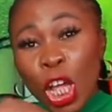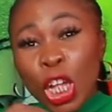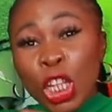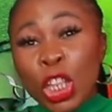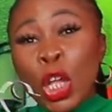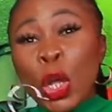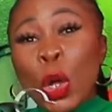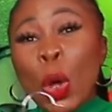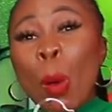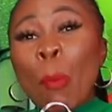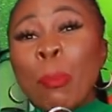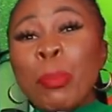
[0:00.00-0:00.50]

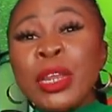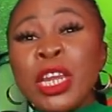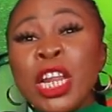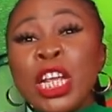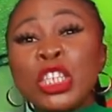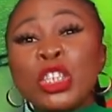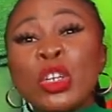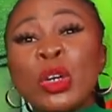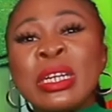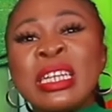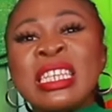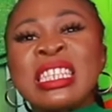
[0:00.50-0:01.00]
the
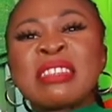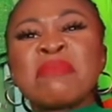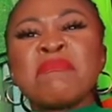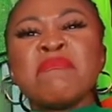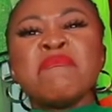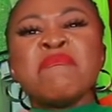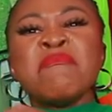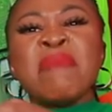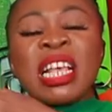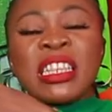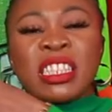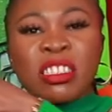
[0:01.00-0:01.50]
combination is
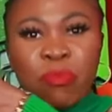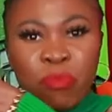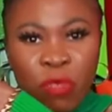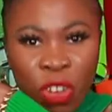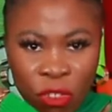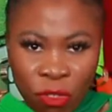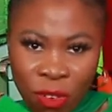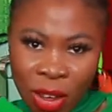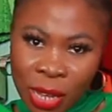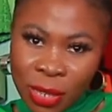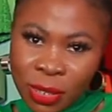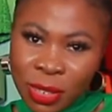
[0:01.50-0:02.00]

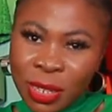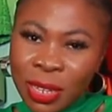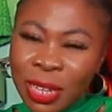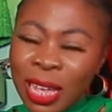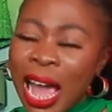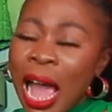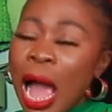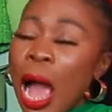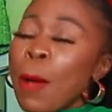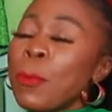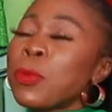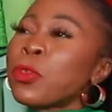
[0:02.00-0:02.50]

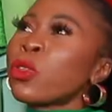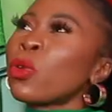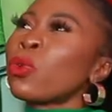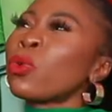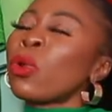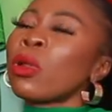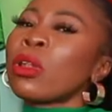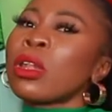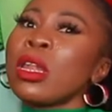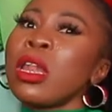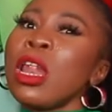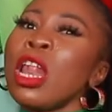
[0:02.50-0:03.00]
mesmerizing i
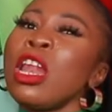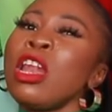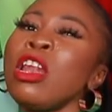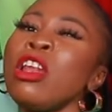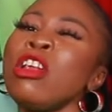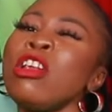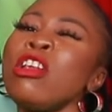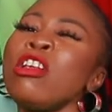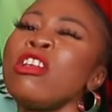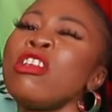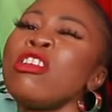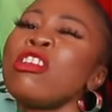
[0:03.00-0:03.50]
absolutely
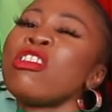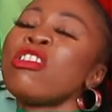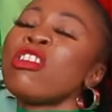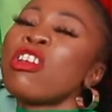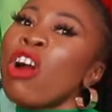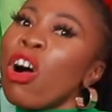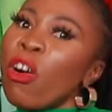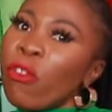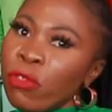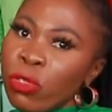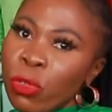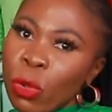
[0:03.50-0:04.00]

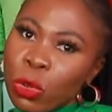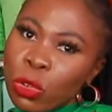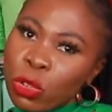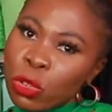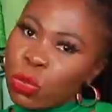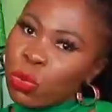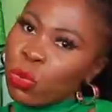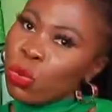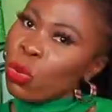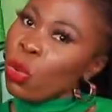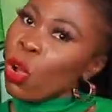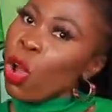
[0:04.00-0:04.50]
love
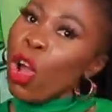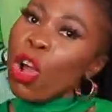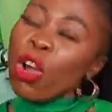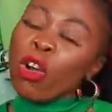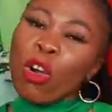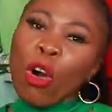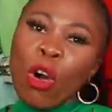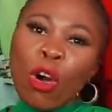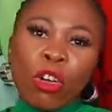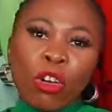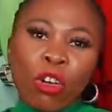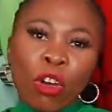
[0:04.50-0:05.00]
those two
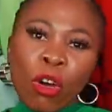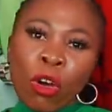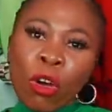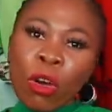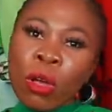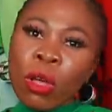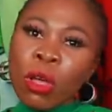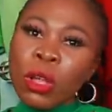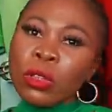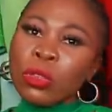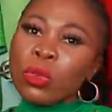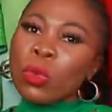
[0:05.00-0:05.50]

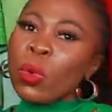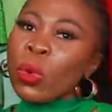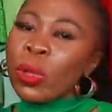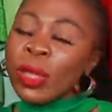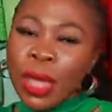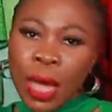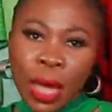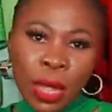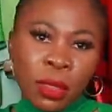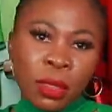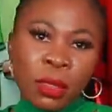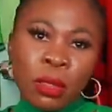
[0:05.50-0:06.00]
color
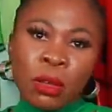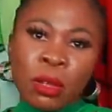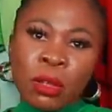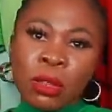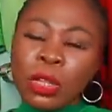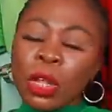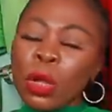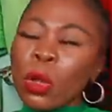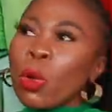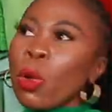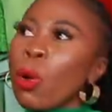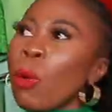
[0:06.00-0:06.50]
together
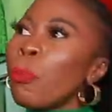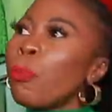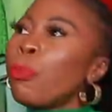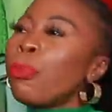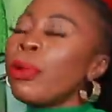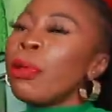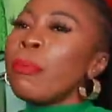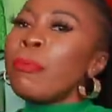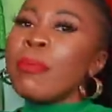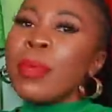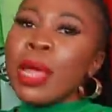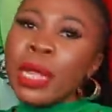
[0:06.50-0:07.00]
they
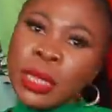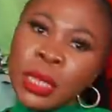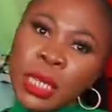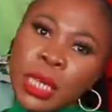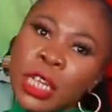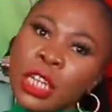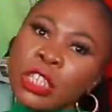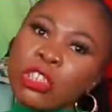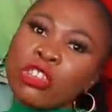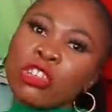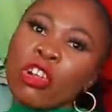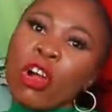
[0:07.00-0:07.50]

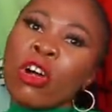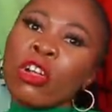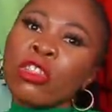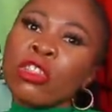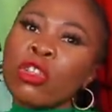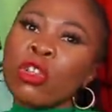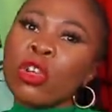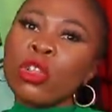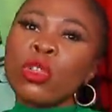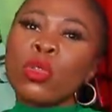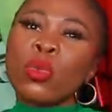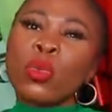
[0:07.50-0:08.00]
complement each
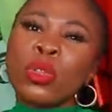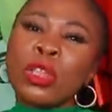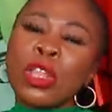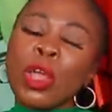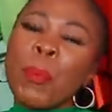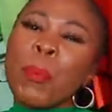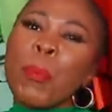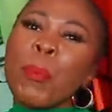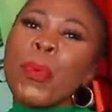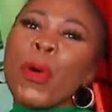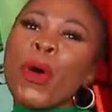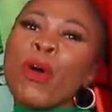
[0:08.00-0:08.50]
other to
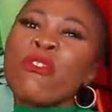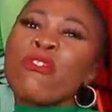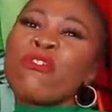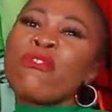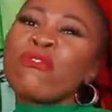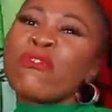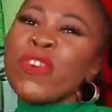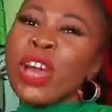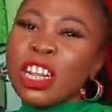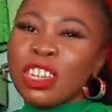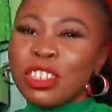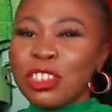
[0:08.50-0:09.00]
the
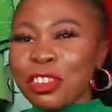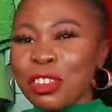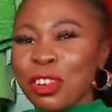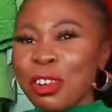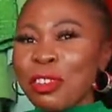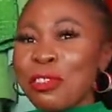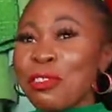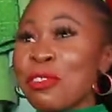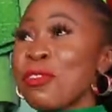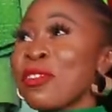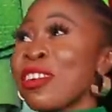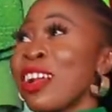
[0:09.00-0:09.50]

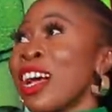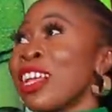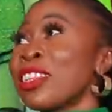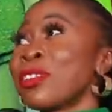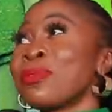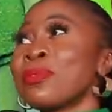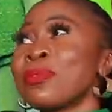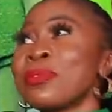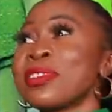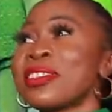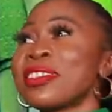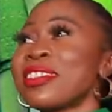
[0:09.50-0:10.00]
perfection you
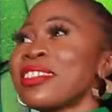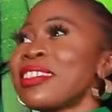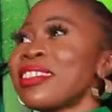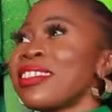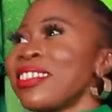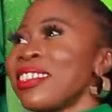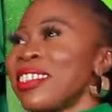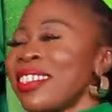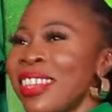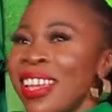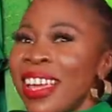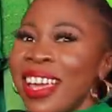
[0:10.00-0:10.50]
guys will
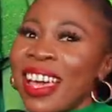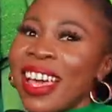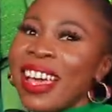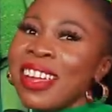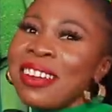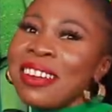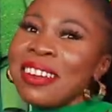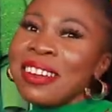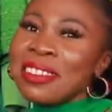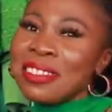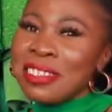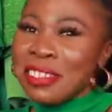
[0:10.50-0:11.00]
see the
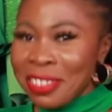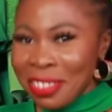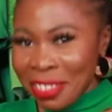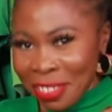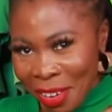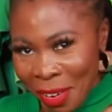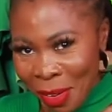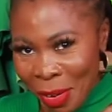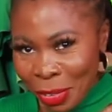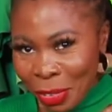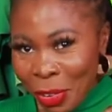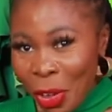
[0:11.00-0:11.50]
end
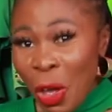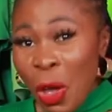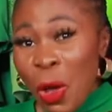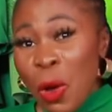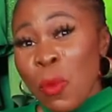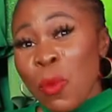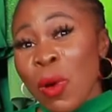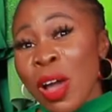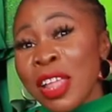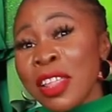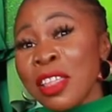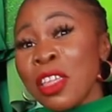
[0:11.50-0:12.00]
result
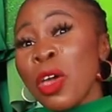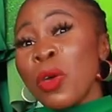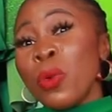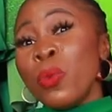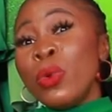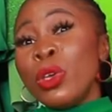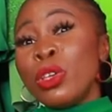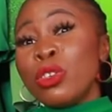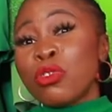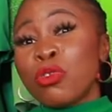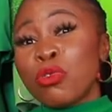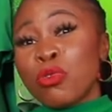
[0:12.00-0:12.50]
when
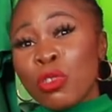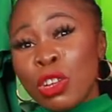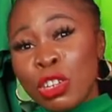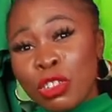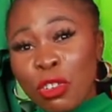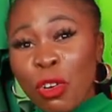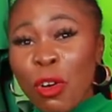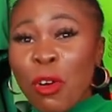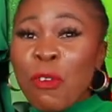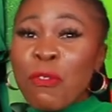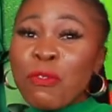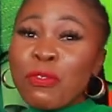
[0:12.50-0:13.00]
we
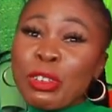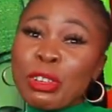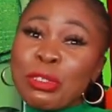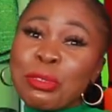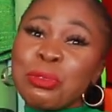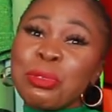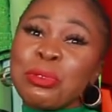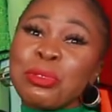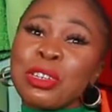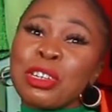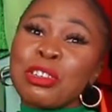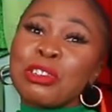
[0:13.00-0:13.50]
switch
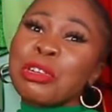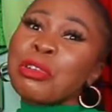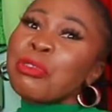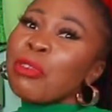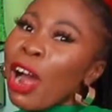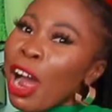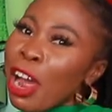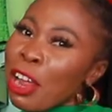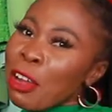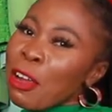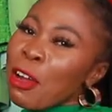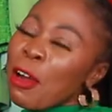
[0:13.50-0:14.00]
over to the
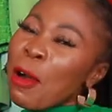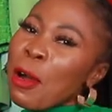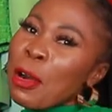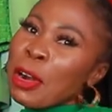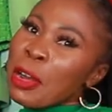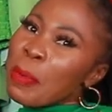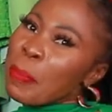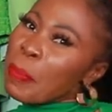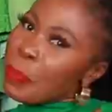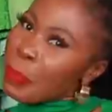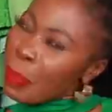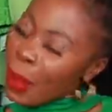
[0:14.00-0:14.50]
try
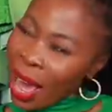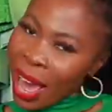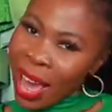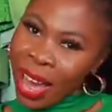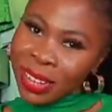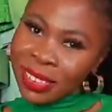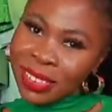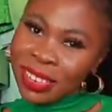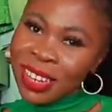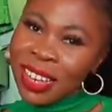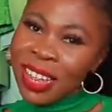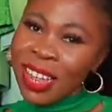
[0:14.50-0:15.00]
on
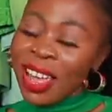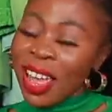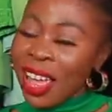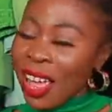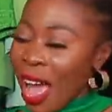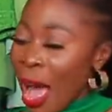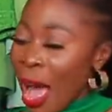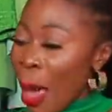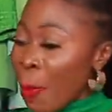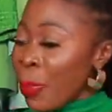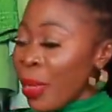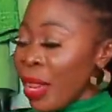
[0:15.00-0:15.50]
part
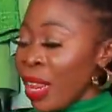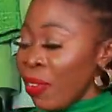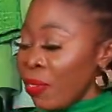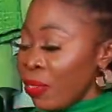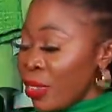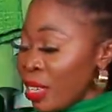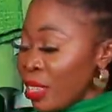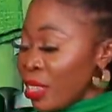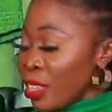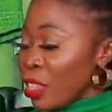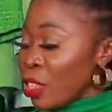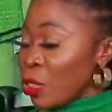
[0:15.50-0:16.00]
I believe
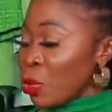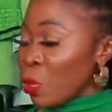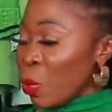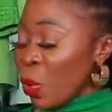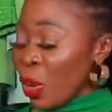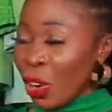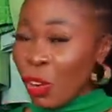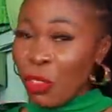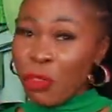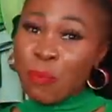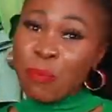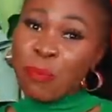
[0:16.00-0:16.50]
this is
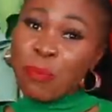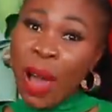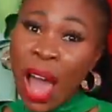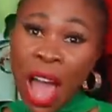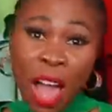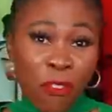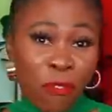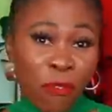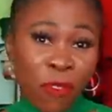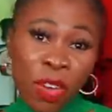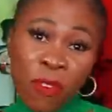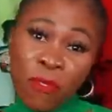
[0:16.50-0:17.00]
one of
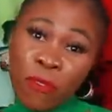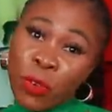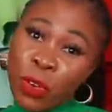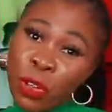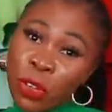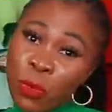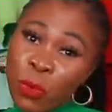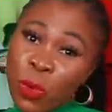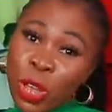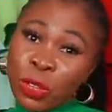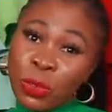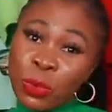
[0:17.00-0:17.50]
my
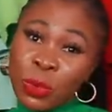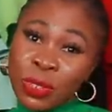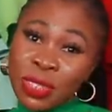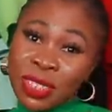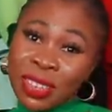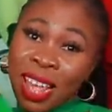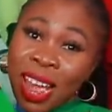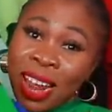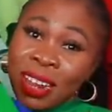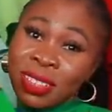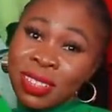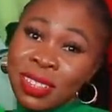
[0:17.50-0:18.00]
favorite way to
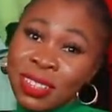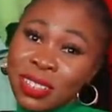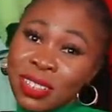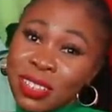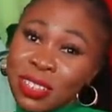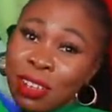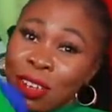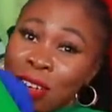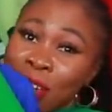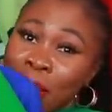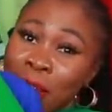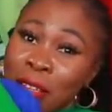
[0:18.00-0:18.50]
start this
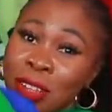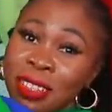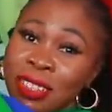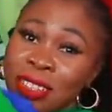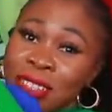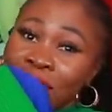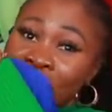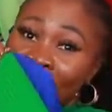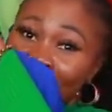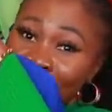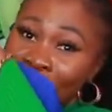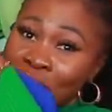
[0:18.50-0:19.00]
uh,
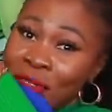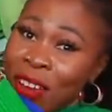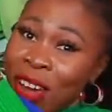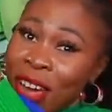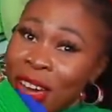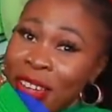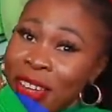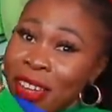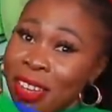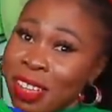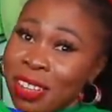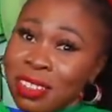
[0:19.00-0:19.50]
set
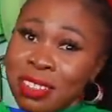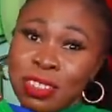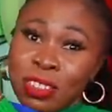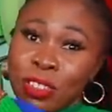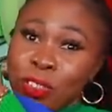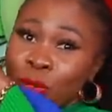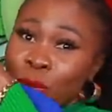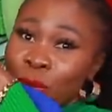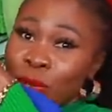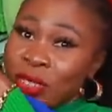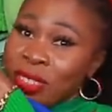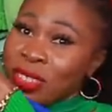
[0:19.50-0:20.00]
right here, this
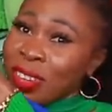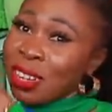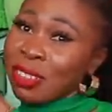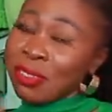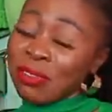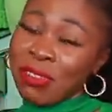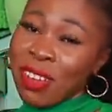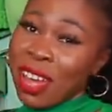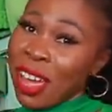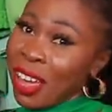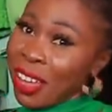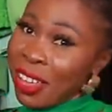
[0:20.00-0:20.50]
set
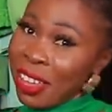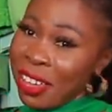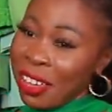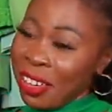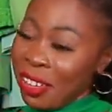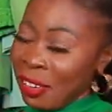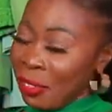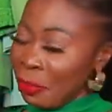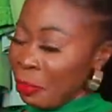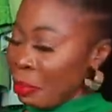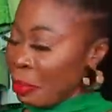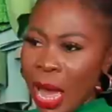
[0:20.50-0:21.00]
right
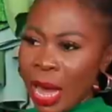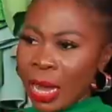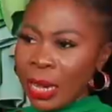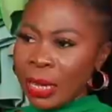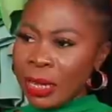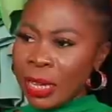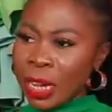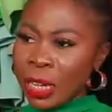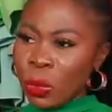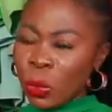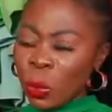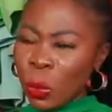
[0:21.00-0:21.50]
here. I
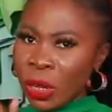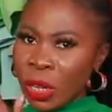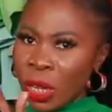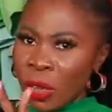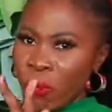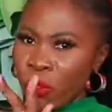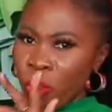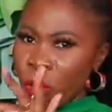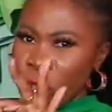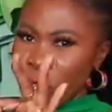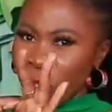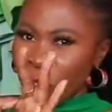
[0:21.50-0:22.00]
intend to
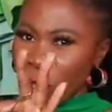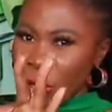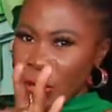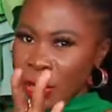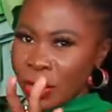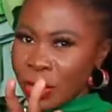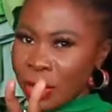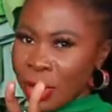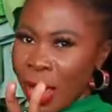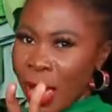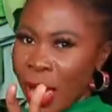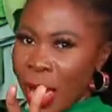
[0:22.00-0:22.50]
give you three
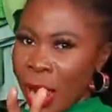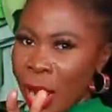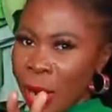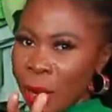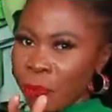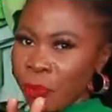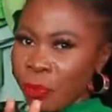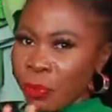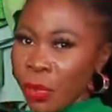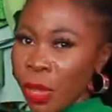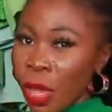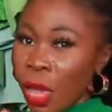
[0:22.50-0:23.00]

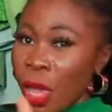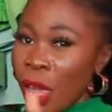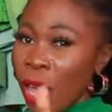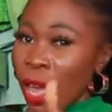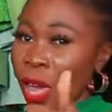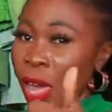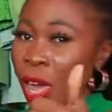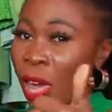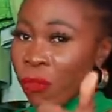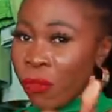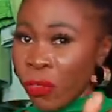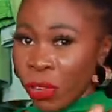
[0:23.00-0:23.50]
style,
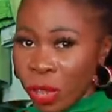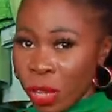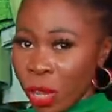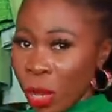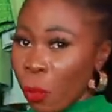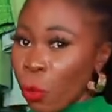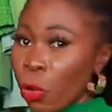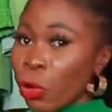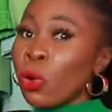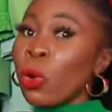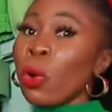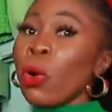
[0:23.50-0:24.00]

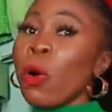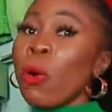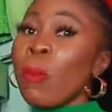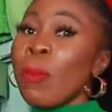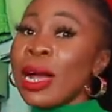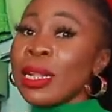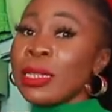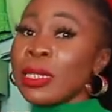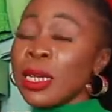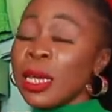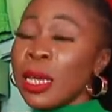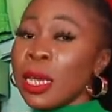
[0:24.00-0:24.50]
everything
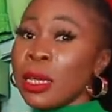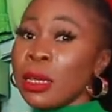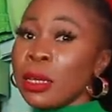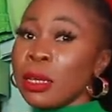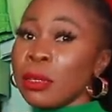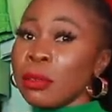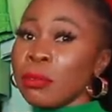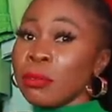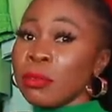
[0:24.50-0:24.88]
monochromatic,